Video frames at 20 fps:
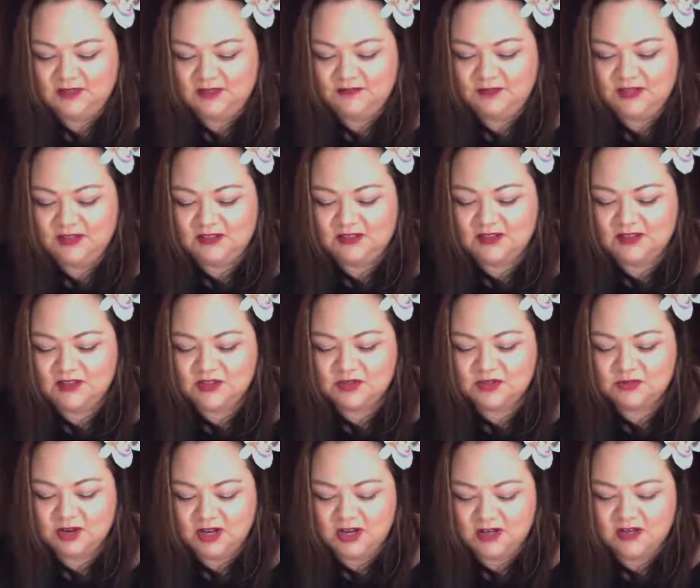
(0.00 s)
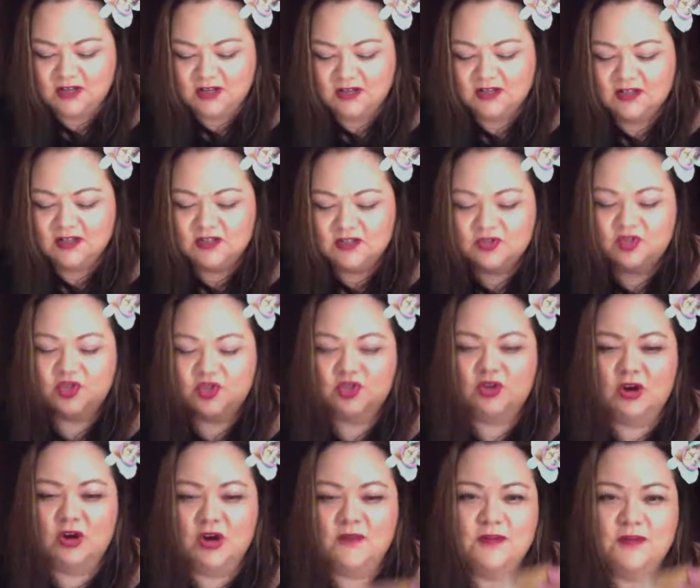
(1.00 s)
But this one is
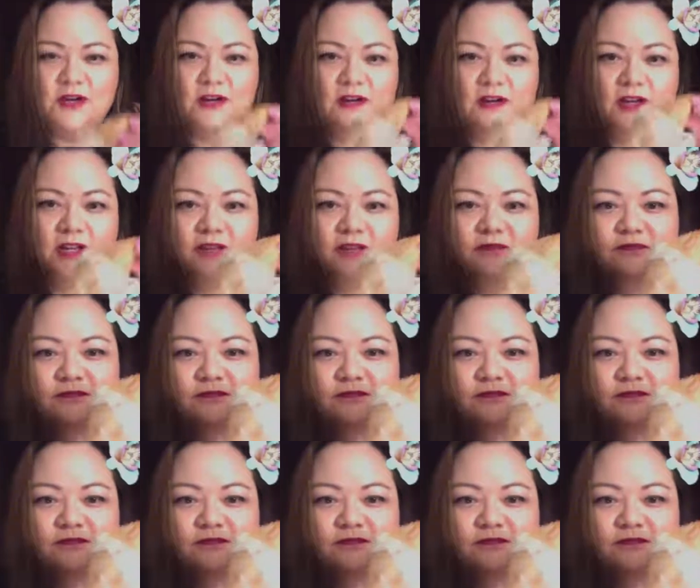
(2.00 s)
strawberry.